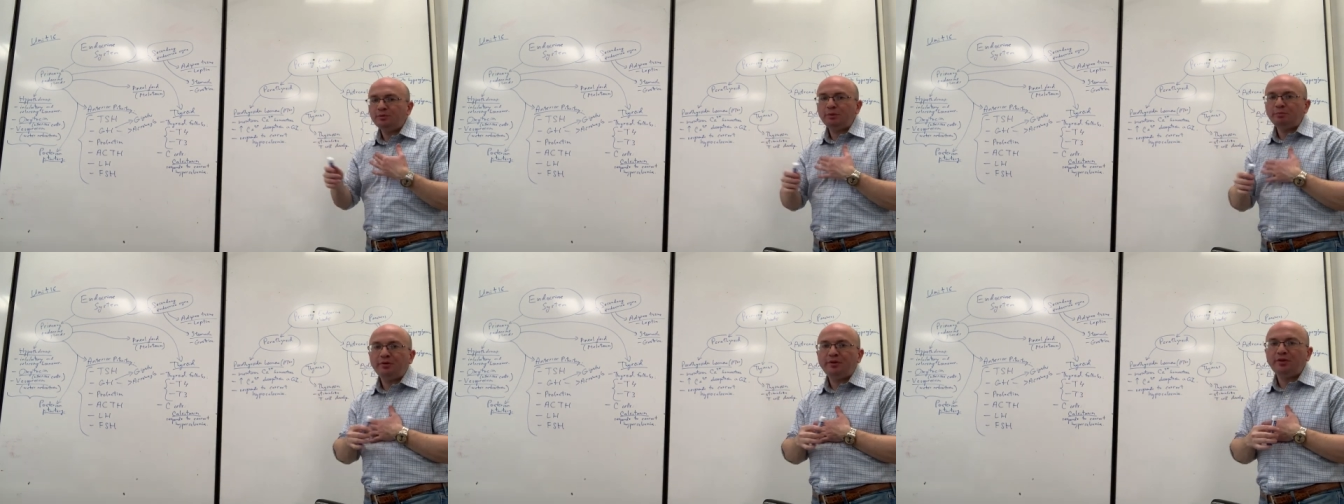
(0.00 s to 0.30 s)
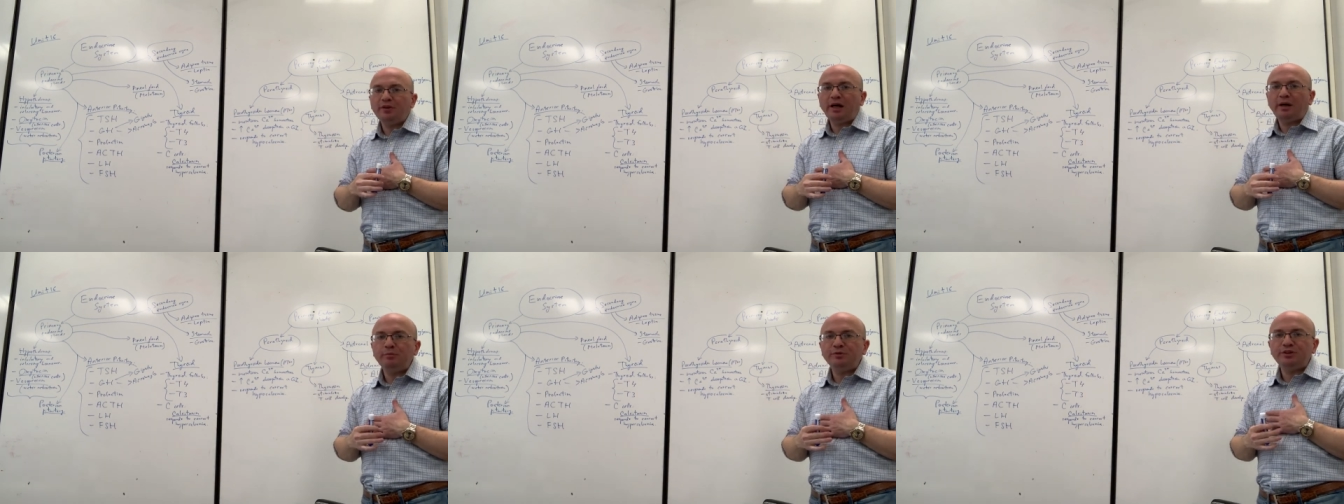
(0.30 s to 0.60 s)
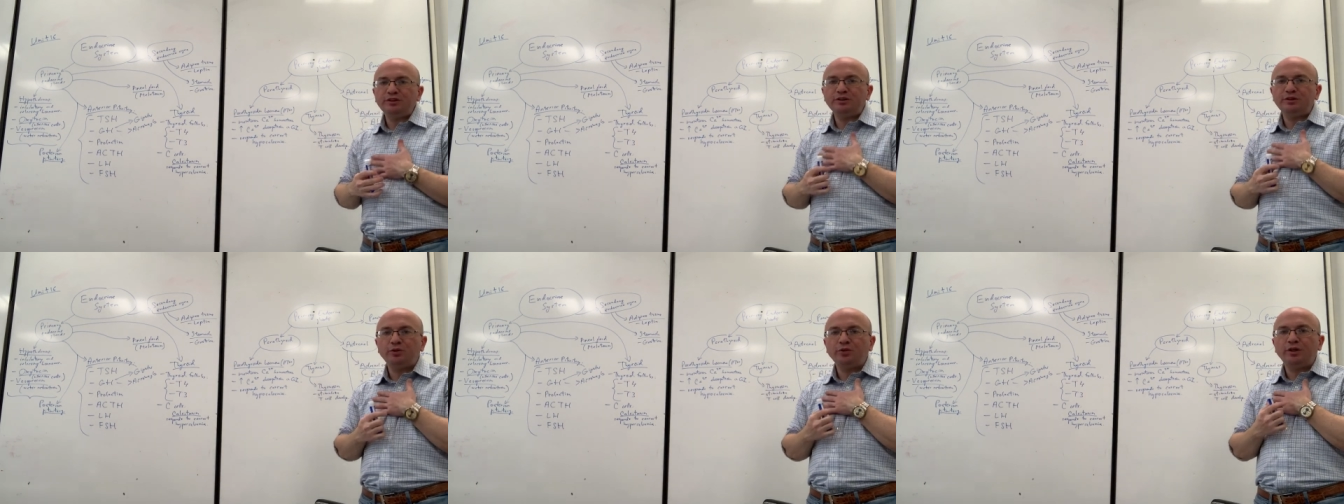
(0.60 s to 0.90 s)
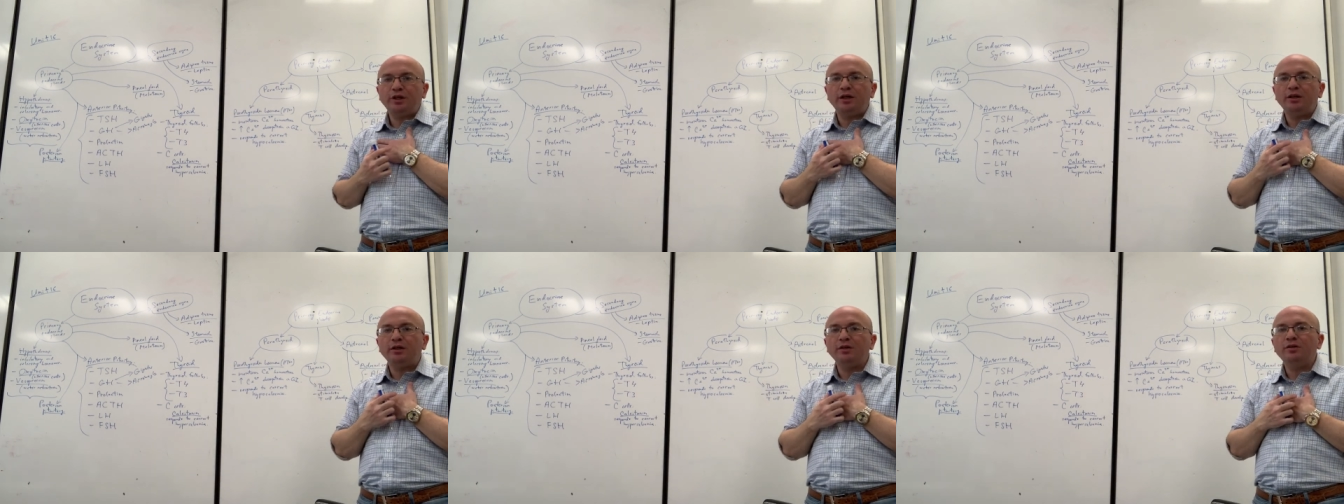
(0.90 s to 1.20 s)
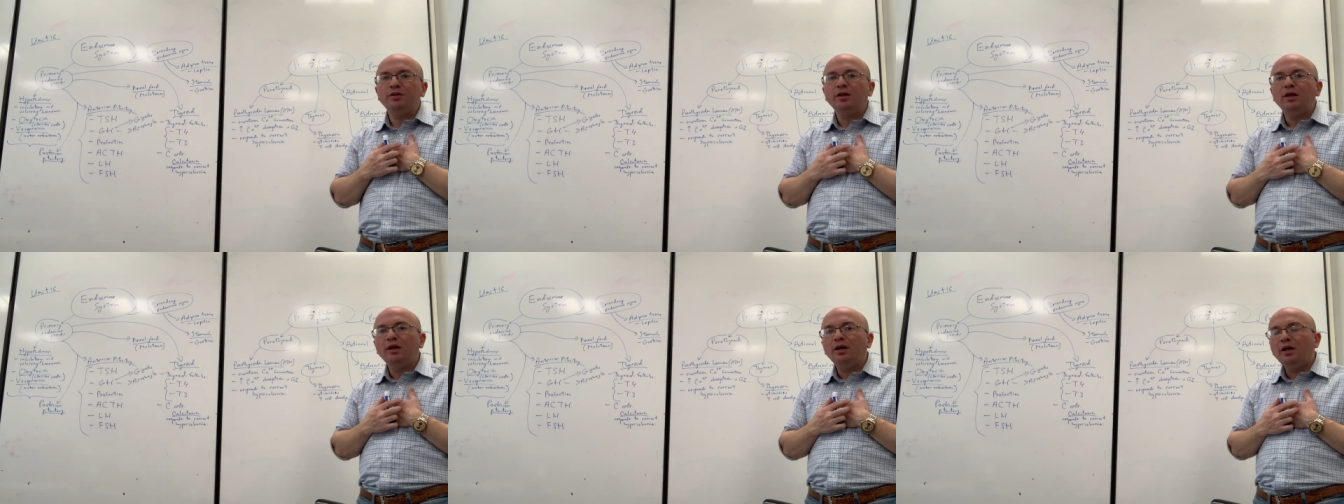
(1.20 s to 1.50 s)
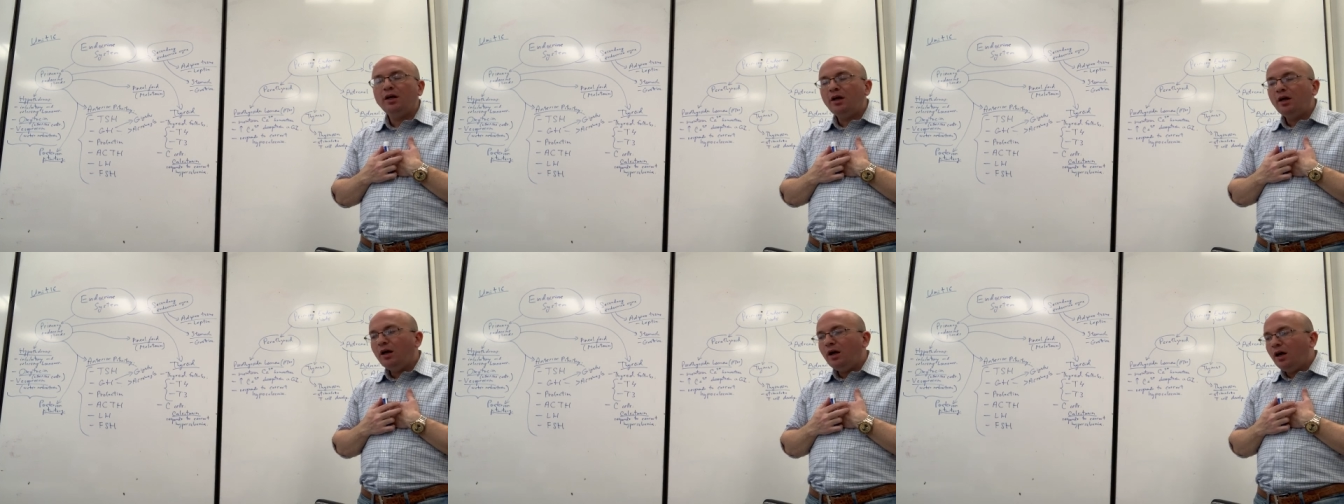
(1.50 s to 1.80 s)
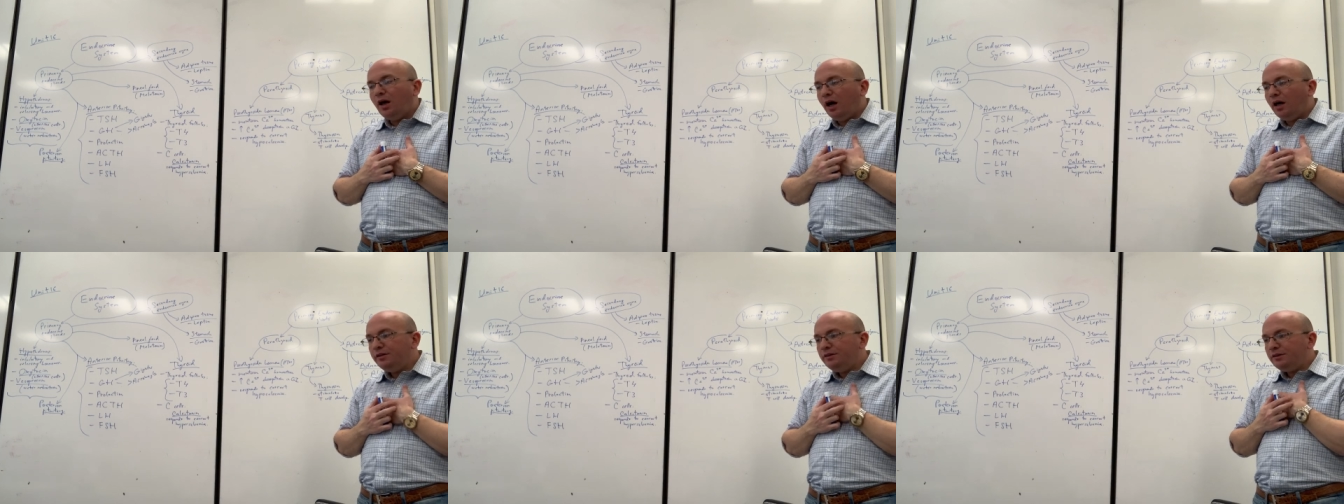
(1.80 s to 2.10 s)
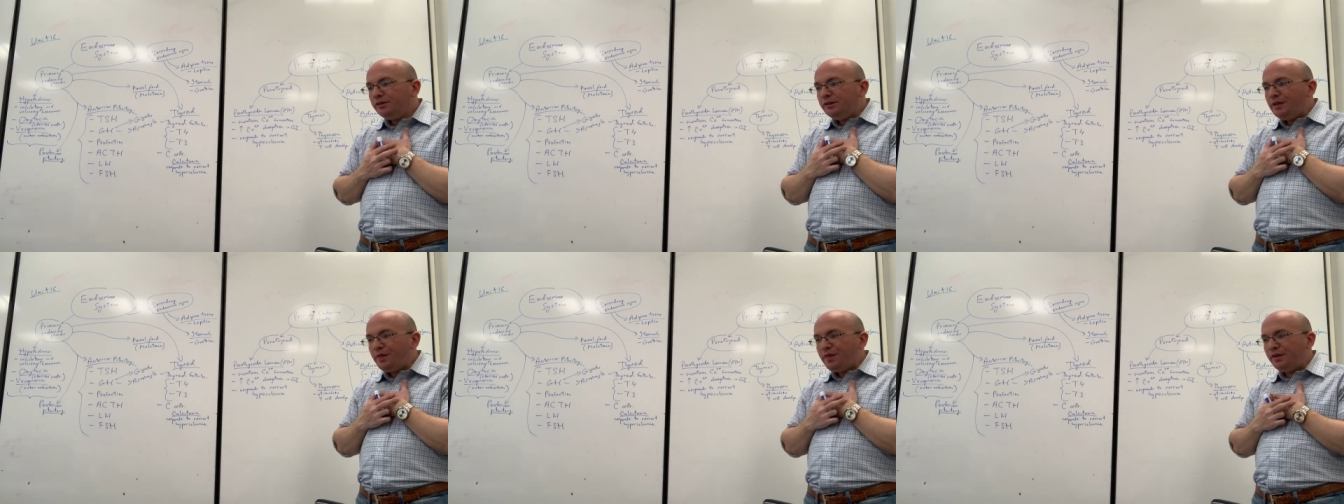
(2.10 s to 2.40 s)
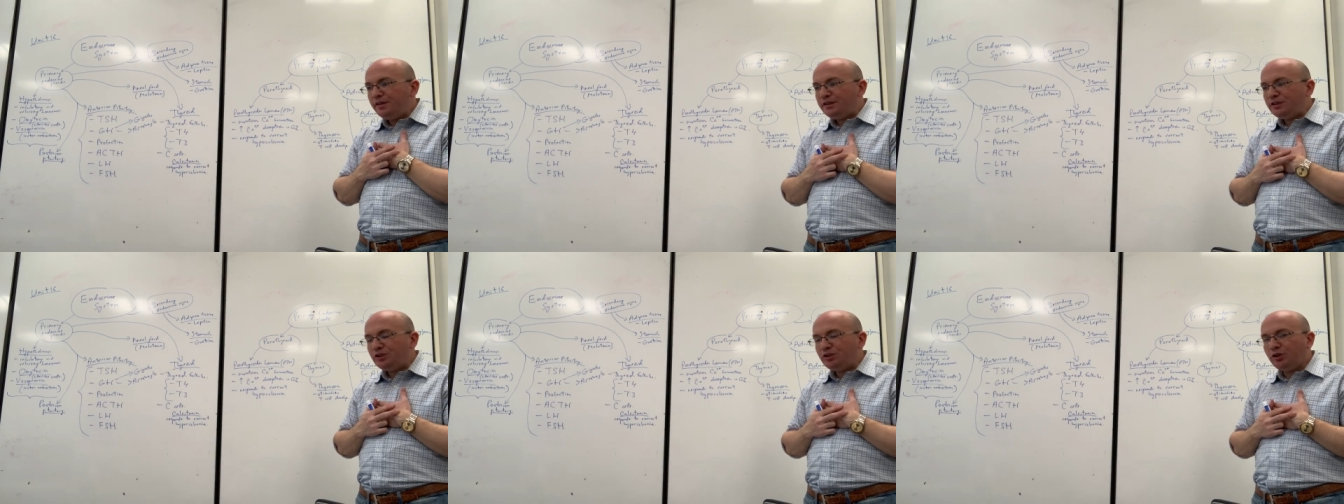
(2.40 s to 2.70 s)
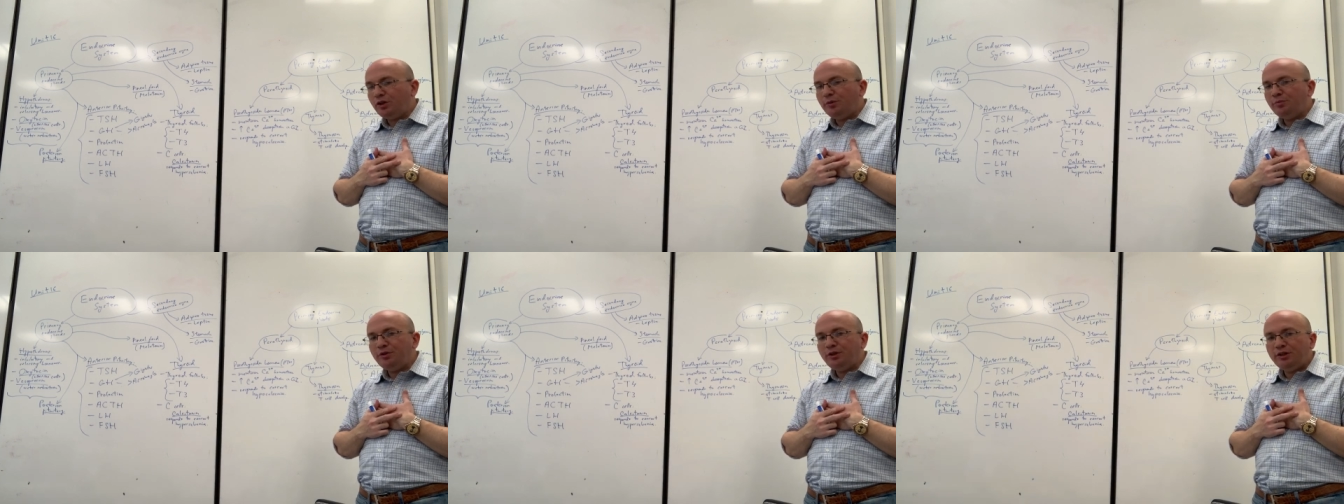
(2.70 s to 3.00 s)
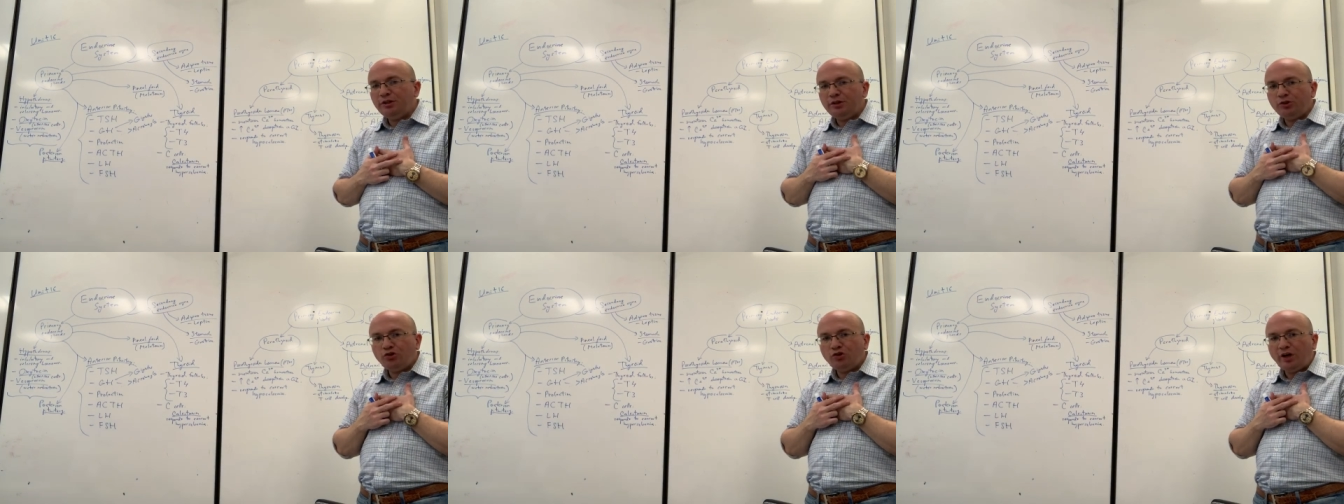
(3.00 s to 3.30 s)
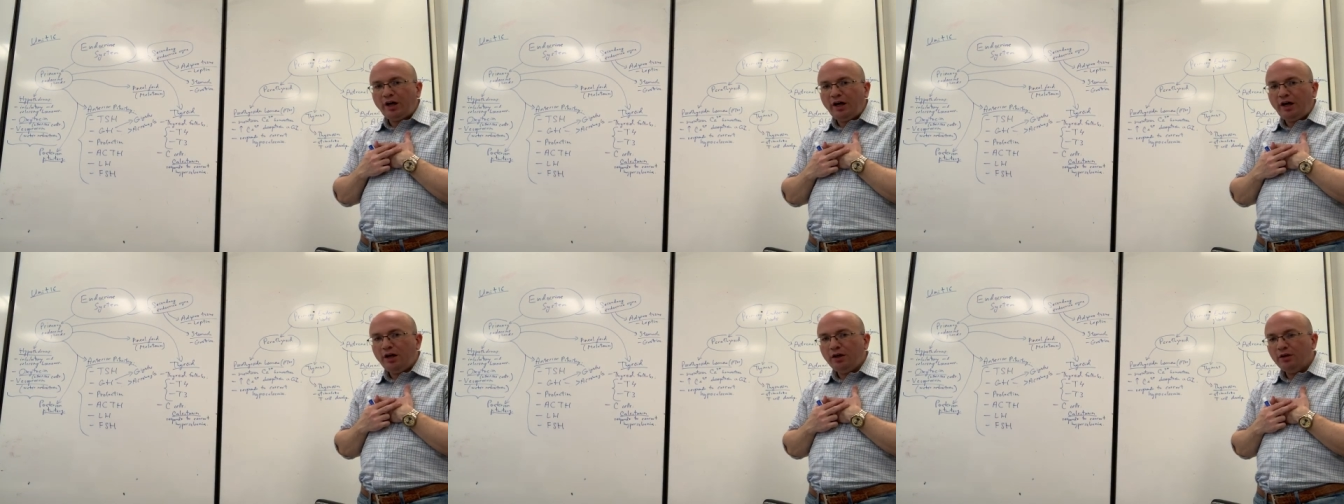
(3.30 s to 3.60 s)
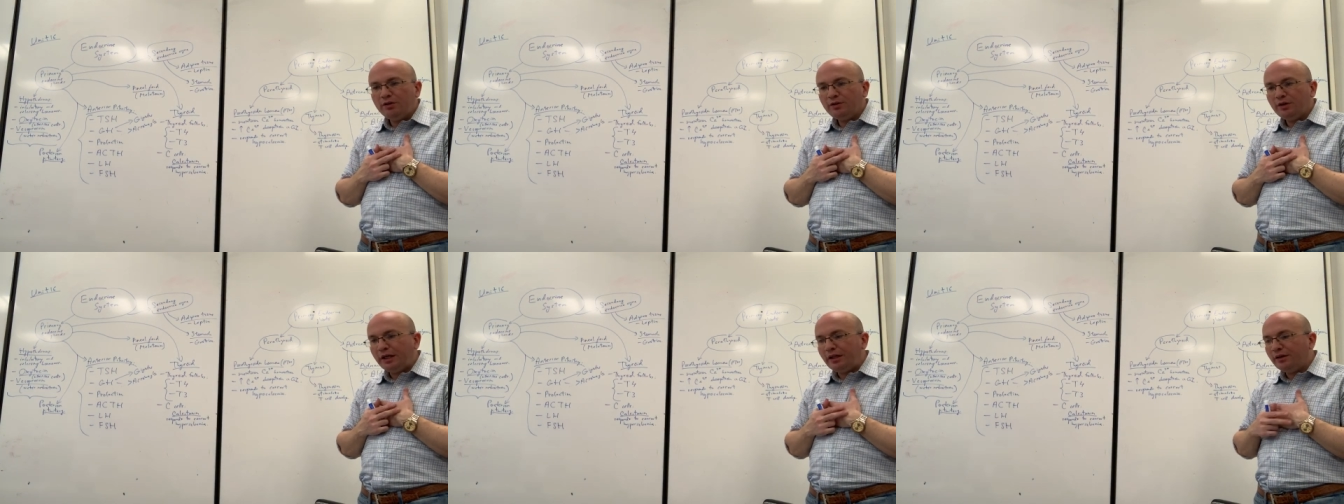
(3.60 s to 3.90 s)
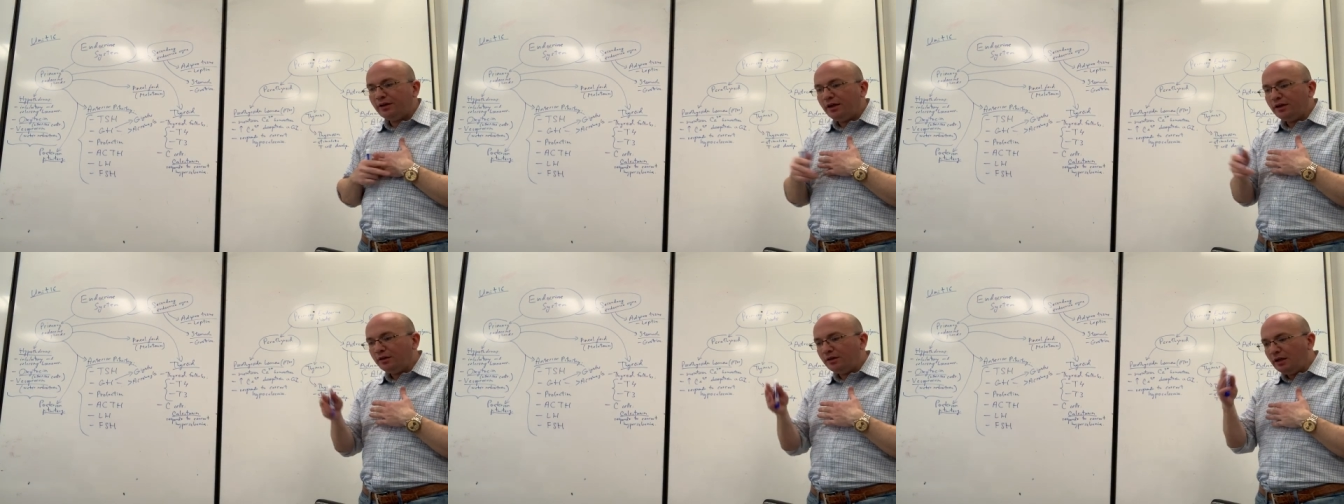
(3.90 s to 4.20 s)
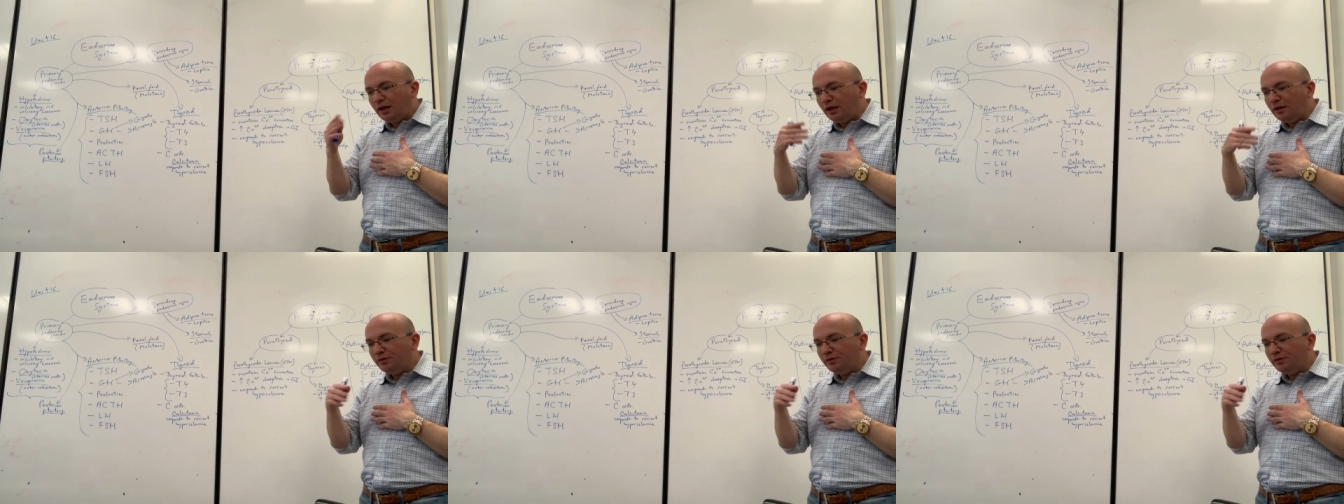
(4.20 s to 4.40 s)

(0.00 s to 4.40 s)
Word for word: Remember, thymus is located underneath the sternum in a child and then